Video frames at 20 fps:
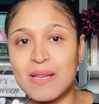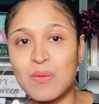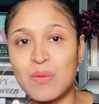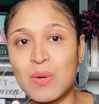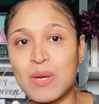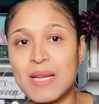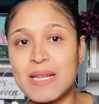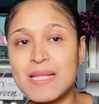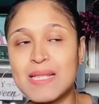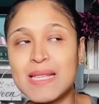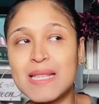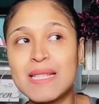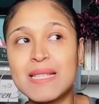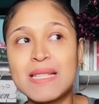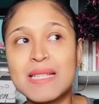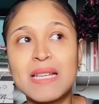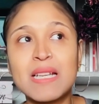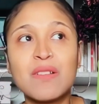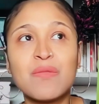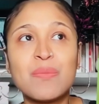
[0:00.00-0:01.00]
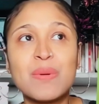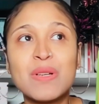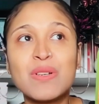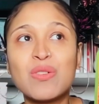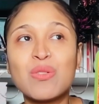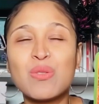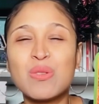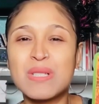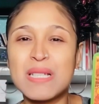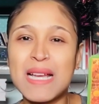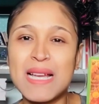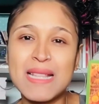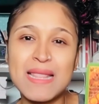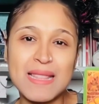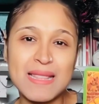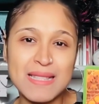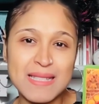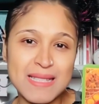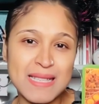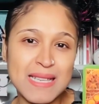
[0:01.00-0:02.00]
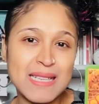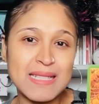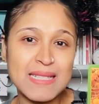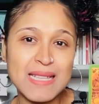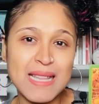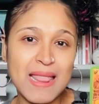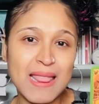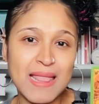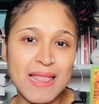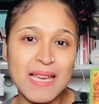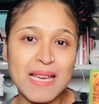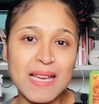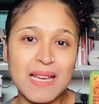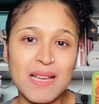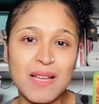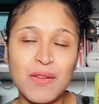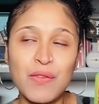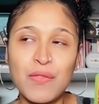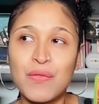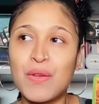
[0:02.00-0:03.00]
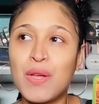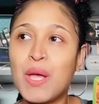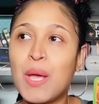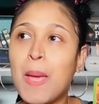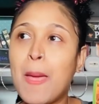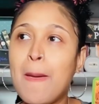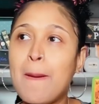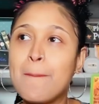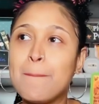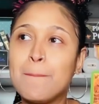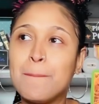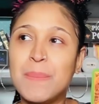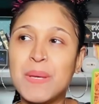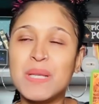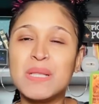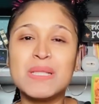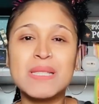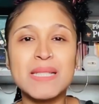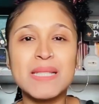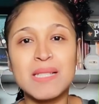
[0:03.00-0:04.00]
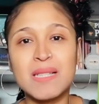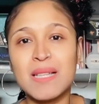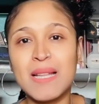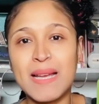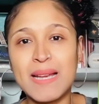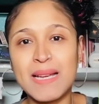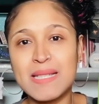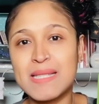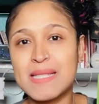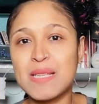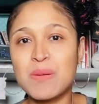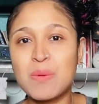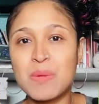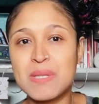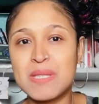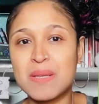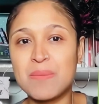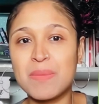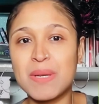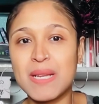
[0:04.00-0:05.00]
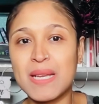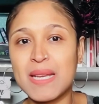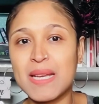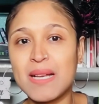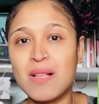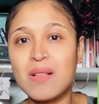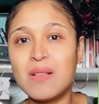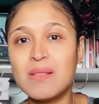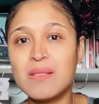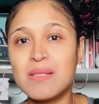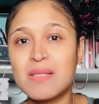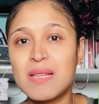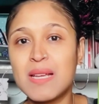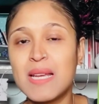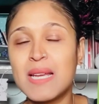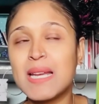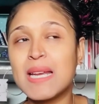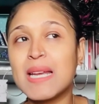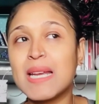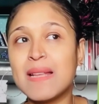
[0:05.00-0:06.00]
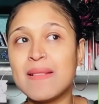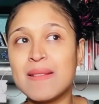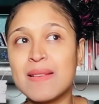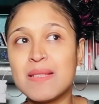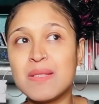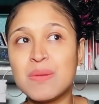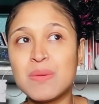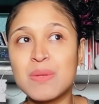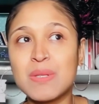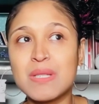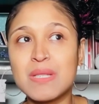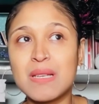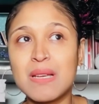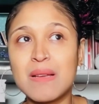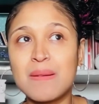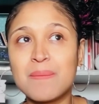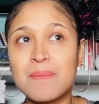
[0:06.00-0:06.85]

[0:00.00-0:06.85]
And when I see the Ten of Pentacles, I tend to think of building a legacy with somebody else. And this was...